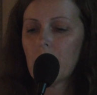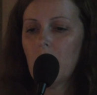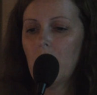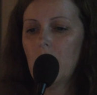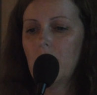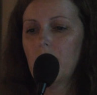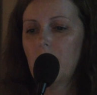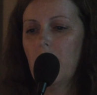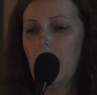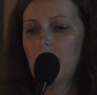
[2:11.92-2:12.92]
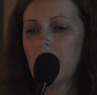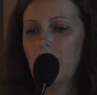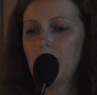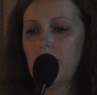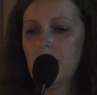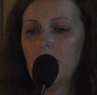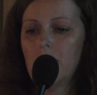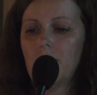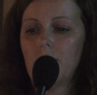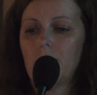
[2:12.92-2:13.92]
So how can we
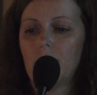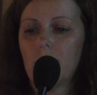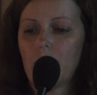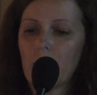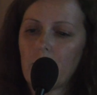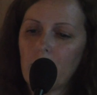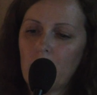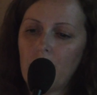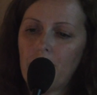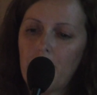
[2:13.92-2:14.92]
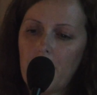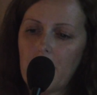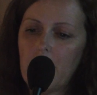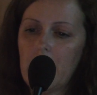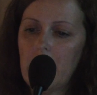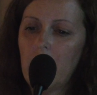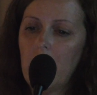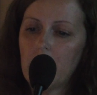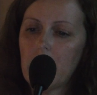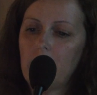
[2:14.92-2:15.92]
sort of move further here?
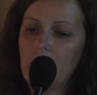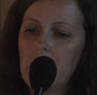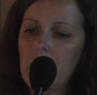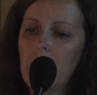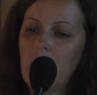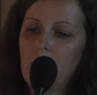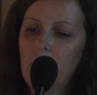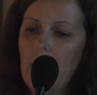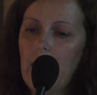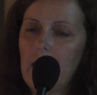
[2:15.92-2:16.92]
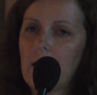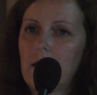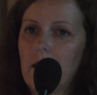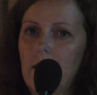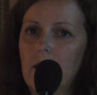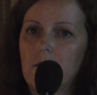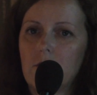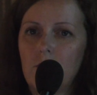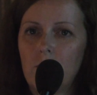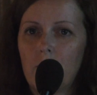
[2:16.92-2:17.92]
How can we make the
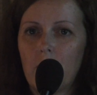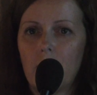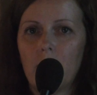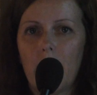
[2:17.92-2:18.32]
tumor